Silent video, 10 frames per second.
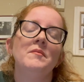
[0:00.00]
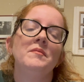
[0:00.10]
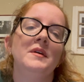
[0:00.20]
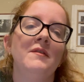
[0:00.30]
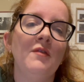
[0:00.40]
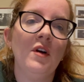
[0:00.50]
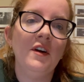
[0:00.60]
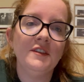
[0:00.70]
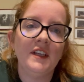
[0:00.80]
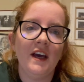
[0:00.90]
Before
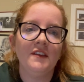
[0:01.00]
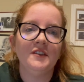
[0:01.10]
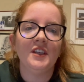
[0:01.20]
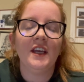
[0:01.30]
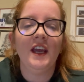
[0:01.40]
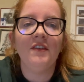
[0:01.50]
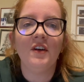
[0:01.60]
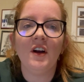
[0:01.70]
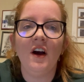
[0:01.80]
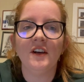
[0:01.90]
her death, she gave
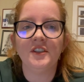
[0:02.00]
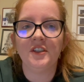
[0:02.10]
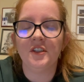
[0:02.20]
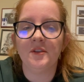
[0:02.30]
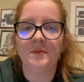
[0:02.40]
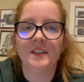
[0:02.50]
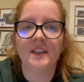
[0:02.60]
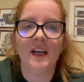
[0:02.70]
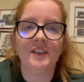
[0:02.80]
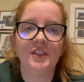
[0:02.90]
her costumes
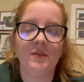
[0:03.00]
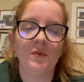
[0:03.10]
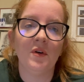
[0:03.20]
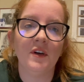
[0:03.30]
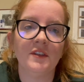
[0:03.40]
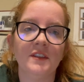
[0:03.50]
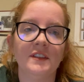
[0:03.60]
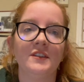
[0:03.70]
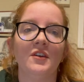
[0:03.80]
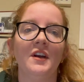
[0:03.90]
that she wore
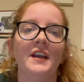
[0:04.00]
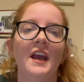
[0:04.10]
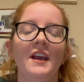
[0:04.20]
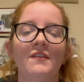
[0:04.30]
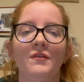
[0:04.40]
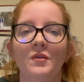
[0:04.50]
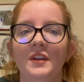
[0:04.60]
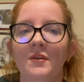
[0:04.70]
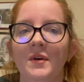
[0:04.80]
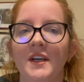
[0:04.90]
during A Fool
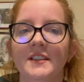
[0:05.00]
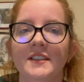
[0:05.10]
There Was,